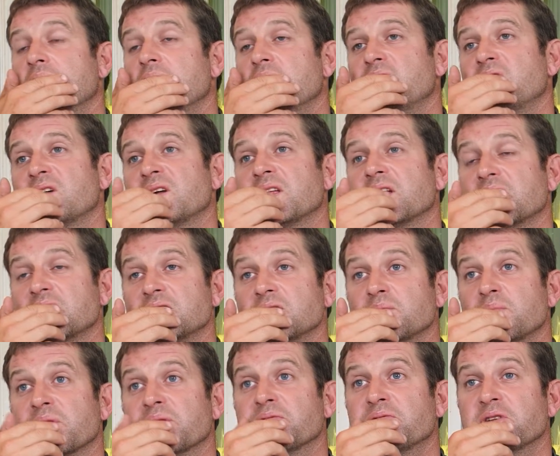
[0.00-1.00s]
Phoenix
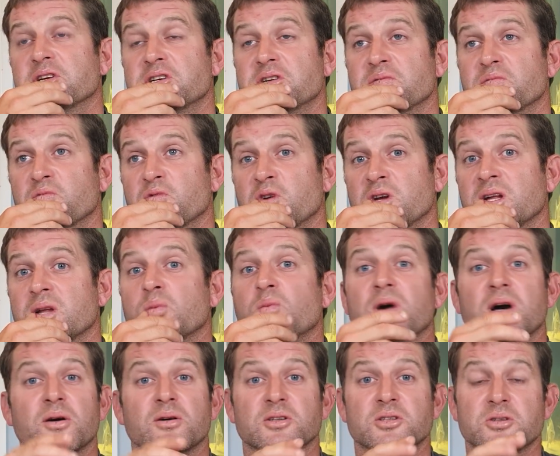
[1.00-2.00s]
had been fishing really
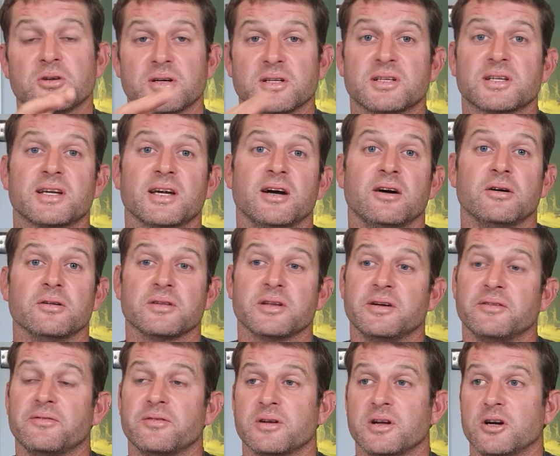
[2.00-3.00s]
well. Tried to get on
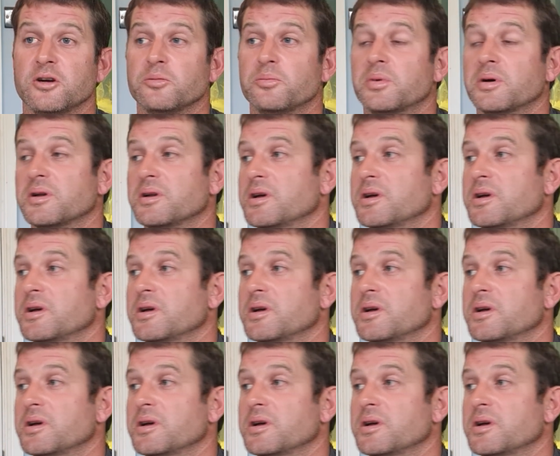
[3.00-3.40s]
there for an open,